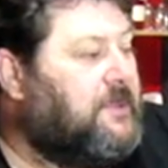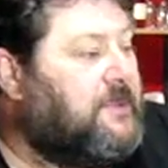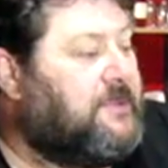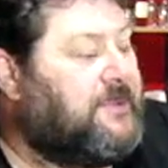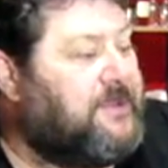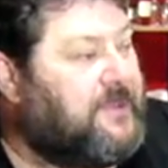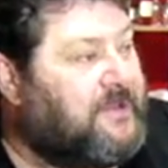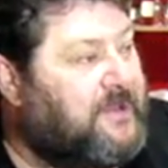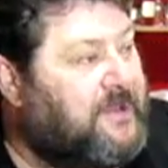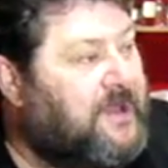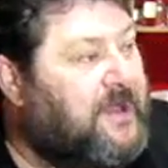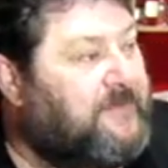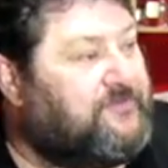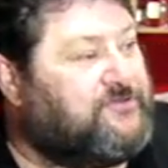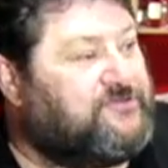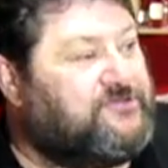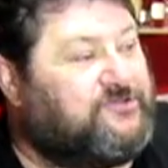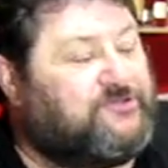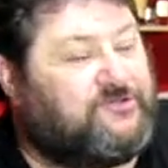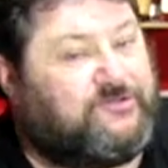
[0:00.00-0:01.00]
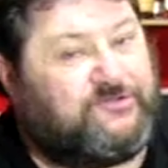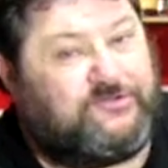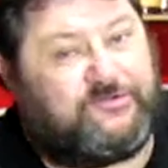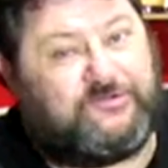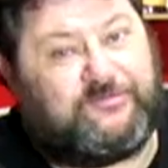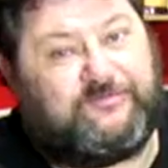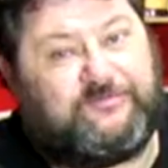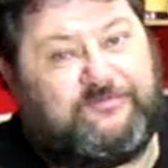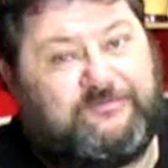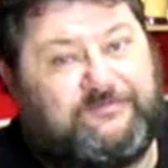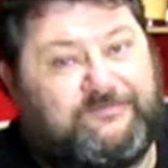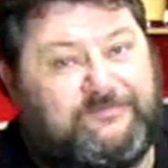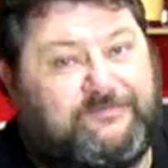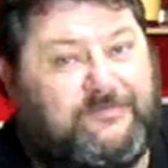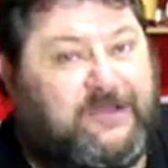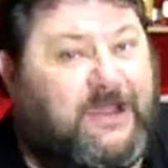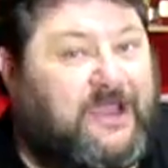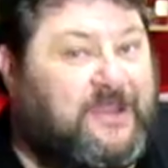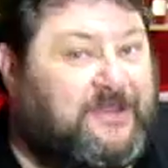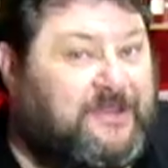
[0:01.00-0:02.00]
Get it up to
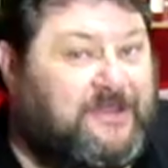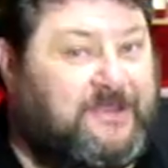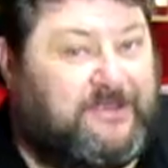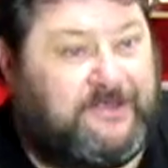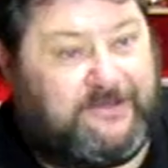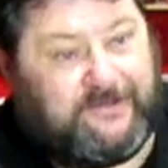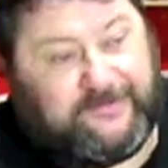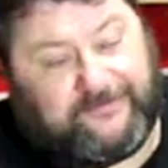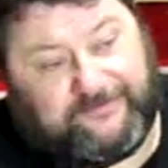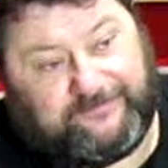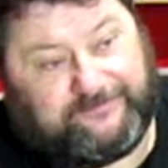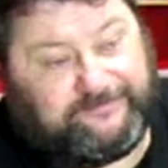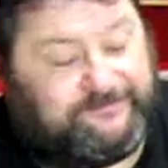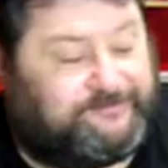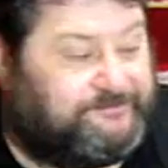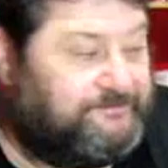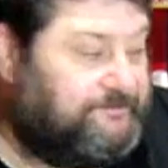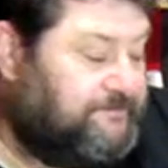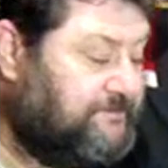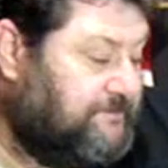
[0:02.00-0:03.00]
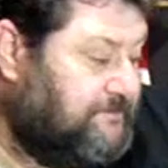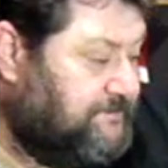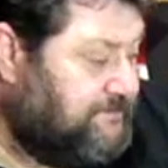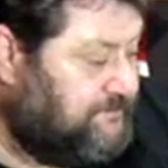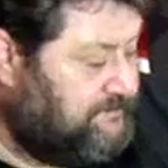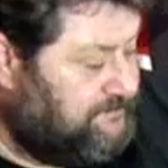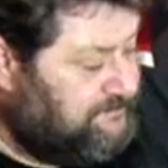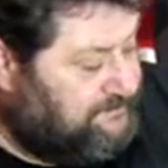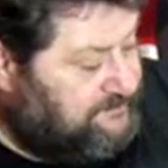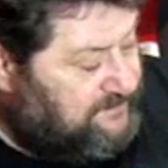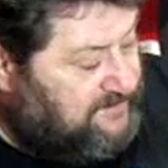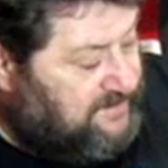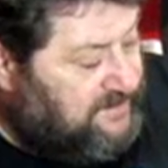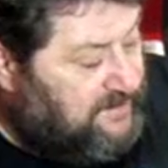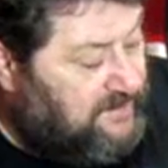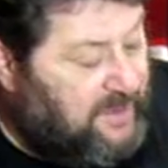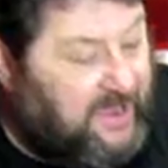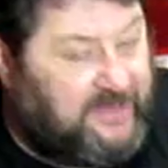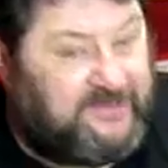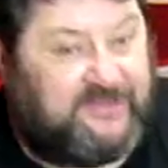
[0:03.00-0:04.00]
80,
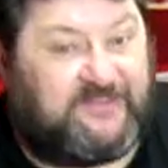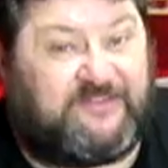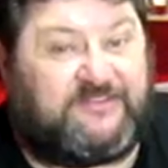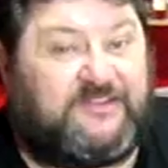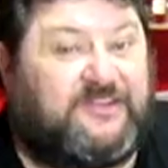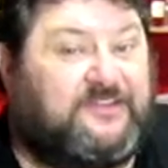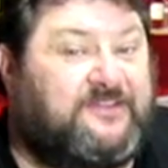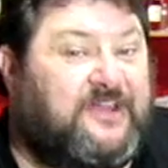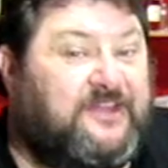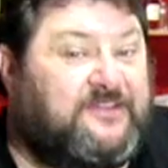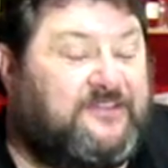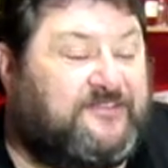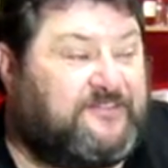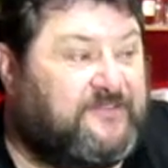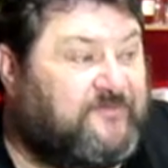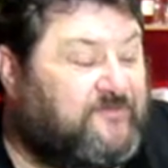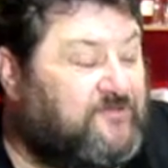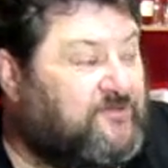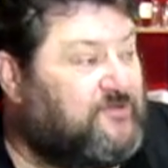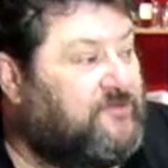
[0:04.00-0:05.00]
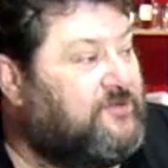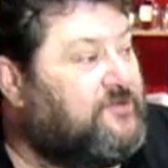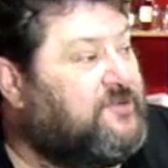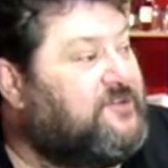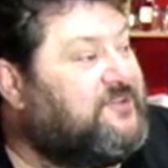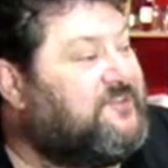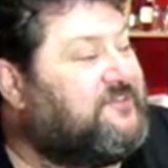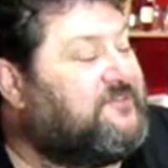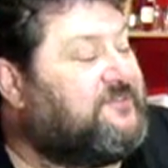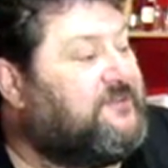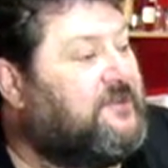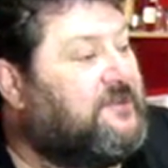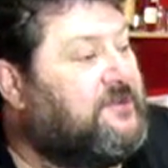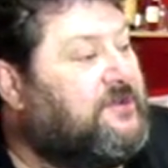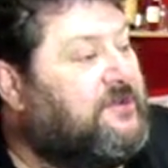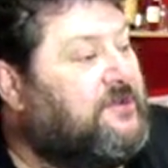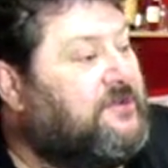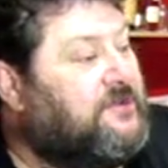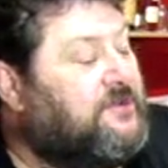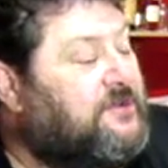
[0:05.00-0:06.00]
yeah, 86, 87 degrees.
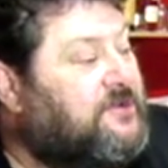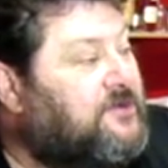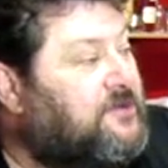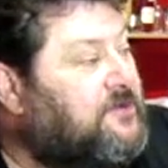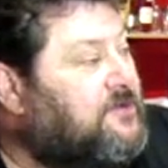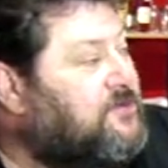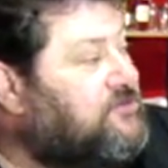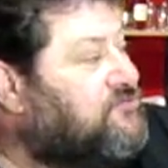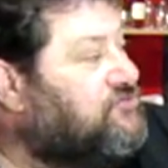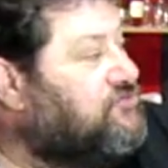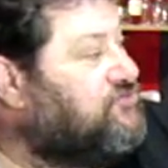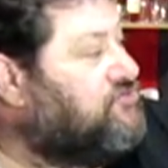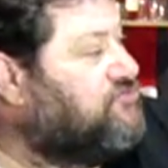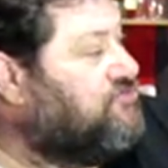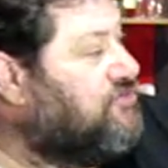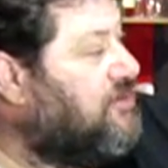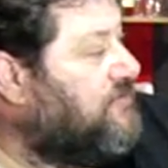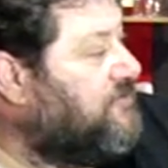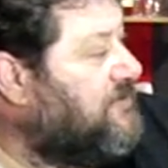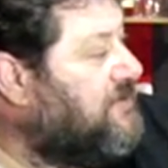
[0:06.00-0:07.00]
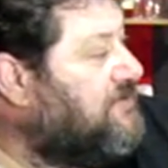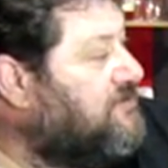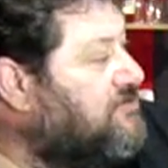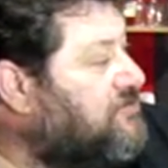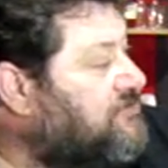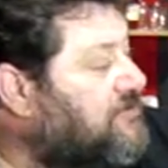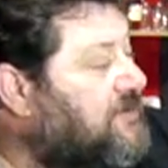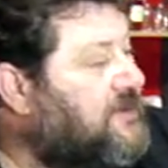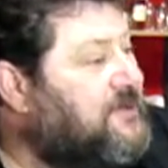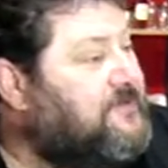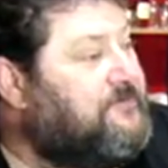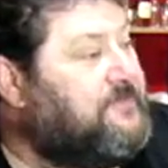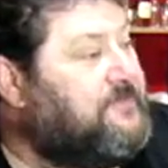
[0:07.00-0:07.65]
Drop in your grain